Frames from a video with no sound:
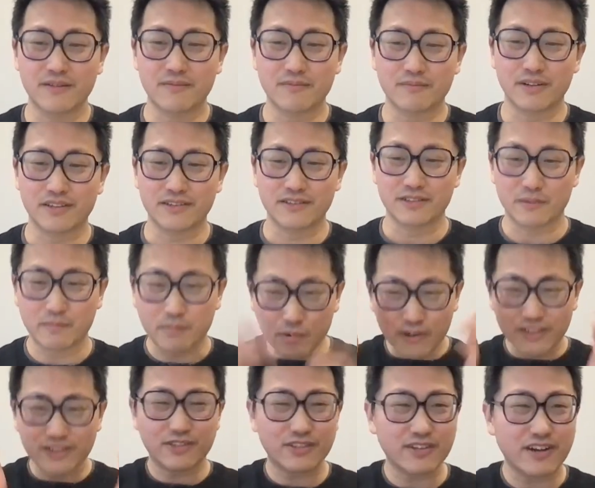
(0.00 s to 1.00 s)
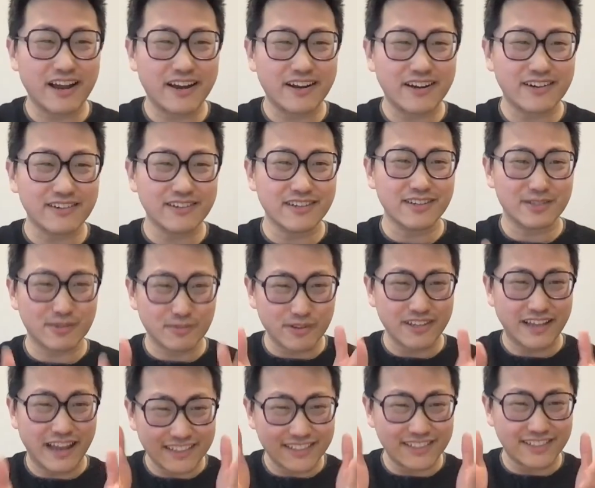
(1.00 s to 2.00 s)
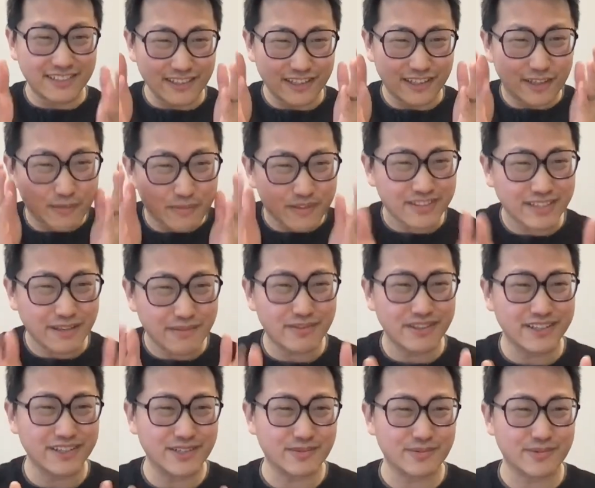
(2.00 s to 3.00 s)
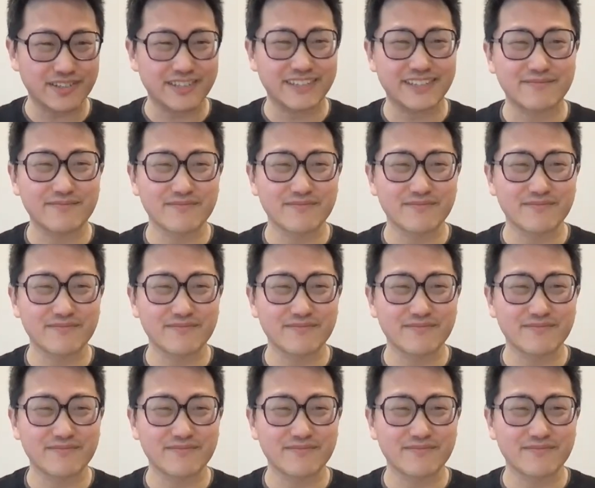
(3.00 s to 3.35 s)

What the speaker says: But the point you should hire is when actually a little bit something is working.